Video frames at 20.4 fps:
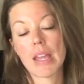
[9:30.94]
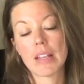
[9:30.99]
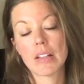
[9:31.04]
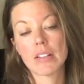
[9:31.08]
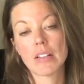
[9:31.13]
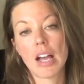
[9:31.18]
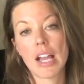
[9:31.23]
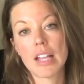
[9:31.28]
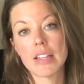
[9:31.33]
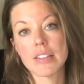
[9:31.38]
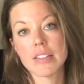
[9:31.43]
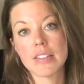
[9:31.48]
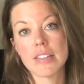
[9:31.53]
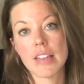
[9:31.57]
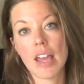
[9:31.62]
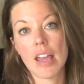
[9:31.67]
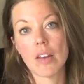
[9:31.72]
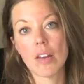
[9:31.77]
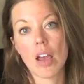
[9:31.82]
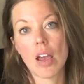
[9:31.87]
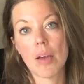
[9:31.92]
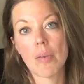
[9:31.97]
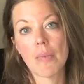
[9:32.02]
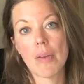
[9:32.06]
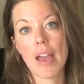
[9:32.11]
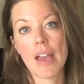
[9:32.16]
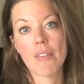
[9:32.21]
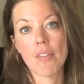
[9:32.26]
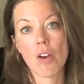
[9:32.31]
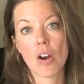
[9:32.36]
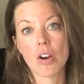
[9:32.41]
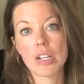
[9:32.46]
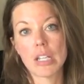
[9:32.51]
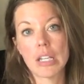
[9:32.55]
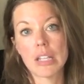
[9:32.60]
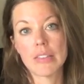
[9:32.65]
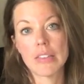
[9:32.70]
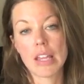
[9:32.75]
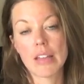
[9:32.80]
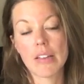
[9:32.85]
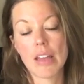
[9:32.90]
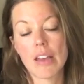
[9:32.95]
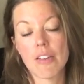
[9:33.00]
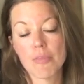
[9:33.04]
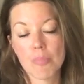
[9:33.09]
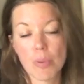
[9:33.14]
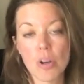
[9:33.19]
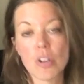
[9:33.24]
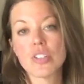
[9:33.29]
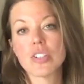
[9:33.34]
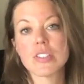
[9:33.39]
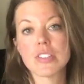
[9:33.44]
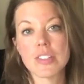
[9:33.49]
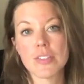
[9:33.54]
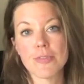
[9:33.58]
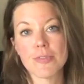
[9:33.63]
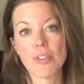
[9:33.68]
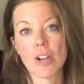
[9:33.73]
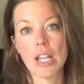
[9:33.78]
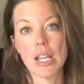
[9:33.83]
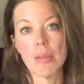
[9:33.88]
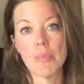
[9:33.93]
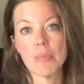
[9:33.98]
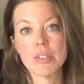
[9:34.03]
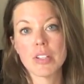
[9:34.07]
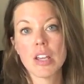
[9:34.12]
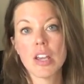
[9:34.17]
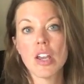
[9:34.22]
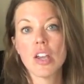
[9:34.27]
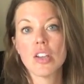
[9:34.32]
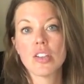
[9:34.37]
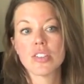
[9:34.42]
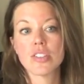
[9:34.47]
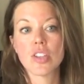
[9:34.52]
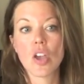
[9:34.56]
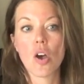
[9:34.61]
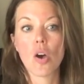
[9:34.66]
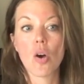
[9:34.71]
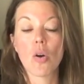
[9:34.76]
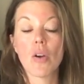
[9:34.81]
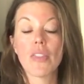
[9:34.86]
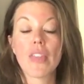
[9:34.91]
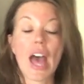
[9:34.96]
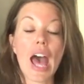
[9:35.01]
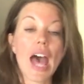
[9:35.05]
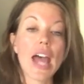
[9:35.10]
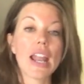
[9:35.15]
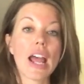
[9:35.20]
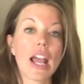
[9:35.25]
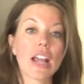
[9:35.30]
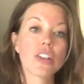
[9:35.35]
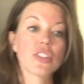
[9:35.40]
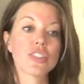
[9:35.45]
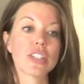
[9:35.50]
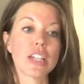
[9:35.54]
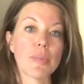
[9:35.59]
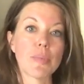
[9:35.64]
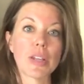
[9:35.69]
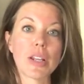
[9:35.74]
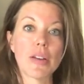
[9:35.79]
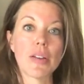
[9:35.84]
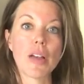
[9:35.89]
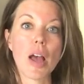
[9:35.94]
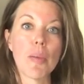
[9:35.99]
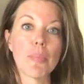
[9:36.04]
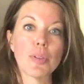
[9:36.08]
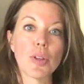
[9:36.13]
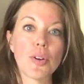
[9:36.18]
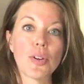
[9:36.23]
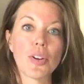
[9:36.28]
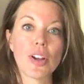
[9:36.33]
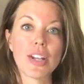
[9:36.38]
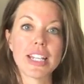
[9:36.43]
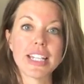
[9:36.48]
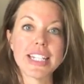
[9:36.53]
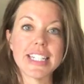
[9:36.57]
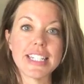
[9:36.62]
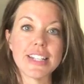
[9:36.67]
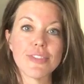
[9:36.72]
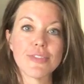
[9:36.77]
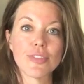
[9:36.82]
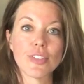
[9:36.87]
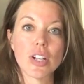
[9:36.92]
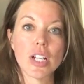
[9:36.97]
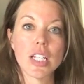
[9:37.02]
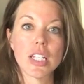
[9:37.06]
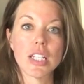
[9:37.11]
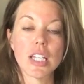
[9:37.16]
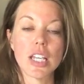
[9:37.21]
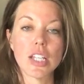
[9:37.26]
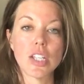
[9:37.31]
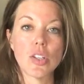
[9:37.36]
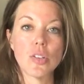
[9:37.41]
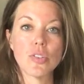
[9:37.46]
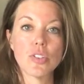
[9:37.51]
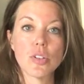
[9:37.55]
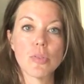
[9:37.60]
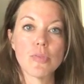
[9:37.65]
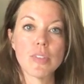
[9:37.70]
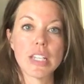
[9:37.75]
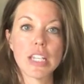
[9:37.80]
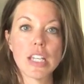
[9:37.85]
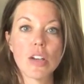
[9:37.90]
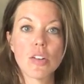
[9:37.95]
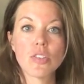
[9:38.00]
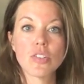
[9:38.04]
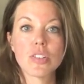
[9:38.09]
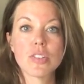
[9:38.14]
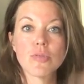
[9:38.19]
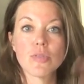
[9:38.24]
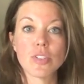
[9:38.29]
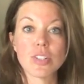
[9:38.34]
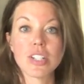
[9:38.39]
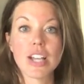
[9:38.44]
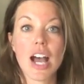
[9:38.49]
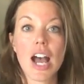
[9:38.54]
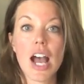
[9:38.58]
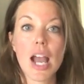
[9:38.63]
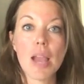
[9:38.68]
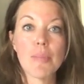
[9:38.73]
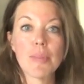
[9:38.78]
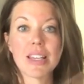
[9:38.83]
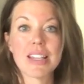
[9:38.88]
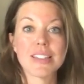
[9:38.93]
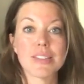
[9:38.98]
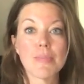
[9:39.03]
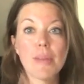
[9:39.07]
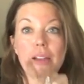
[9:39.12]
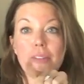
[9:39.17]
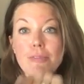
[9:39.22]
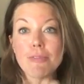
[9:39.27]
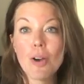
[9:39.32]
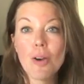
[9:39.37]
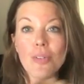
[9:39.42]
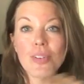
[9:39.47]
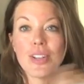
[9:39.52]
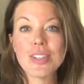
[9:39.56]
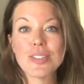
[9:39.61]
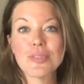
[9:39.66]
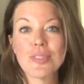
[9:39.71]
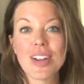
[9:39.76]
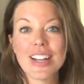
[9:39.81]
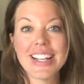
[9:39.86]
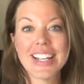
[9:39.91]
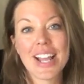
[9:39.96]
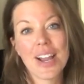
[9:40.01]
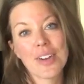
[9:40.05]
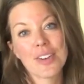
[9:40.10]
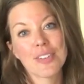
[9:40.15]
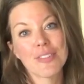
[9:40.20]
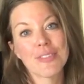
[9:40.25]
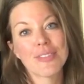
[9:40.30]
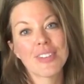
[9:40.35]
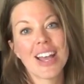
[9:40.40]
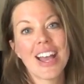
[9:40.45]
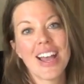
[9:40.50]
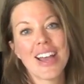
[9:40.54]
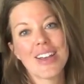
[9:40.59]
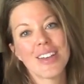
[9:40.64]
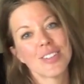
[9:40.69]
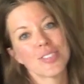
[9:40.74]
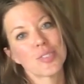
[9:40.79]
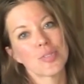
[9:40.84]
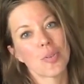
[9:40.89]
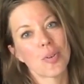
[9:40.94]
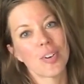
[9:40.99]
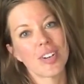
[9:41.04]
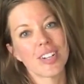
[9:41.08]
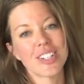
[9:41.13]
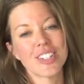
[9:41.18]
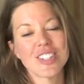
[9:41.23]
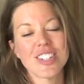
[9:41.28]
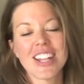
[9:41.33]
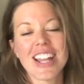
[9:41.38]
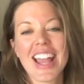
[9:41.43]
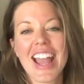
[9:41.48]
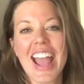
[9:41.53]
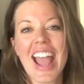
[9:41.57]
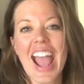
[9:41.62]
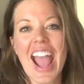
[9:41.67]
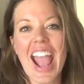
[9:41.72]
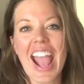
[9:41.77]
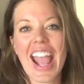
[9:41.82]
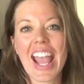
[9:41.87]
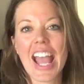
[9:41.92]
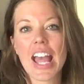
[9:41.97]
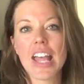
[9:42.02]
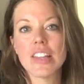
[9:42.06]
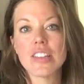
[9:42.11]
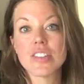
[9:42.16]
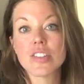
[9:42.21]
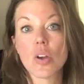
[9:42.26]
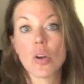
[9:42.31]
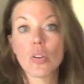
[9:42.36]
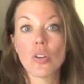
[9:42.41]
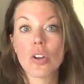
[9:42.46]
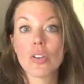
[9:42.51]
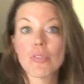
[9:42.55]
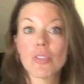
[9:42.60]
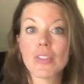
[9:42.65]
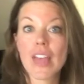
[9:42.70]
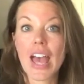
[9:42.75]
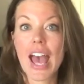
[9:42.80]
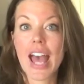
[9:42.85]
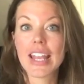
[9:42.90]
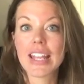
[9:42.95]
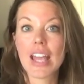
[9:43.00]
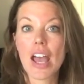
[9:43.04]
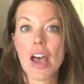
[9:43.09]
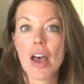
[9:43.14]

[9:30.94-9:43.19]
clients that have purchased the framed. So that actually I'm gonna upload on a different YouTube video just for time, because my phone is running out of storage. And so look for that